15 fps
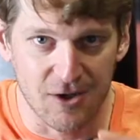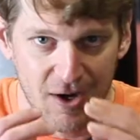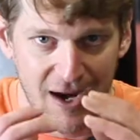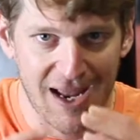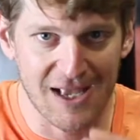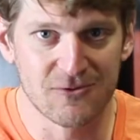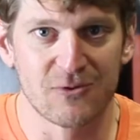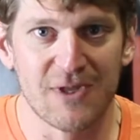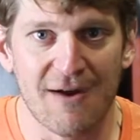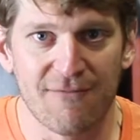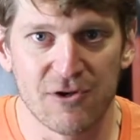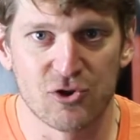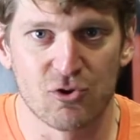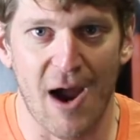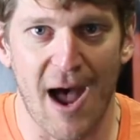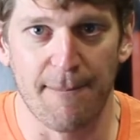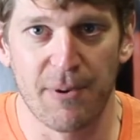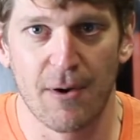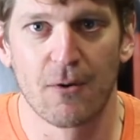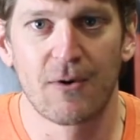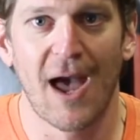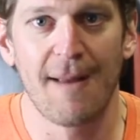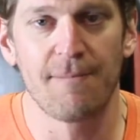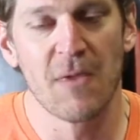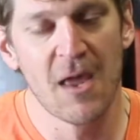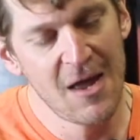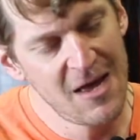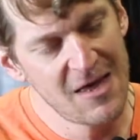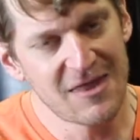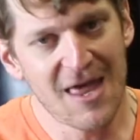your hands will never drop, okay?
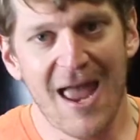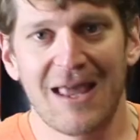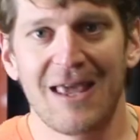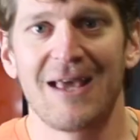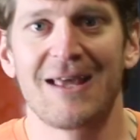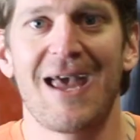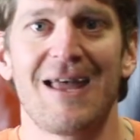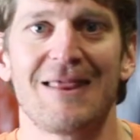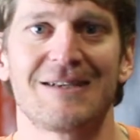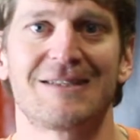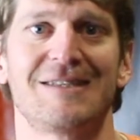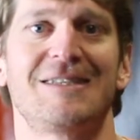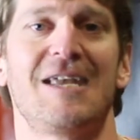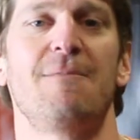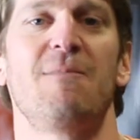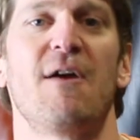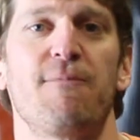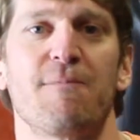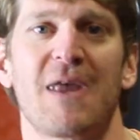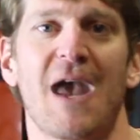Thank you again. This is Tim here from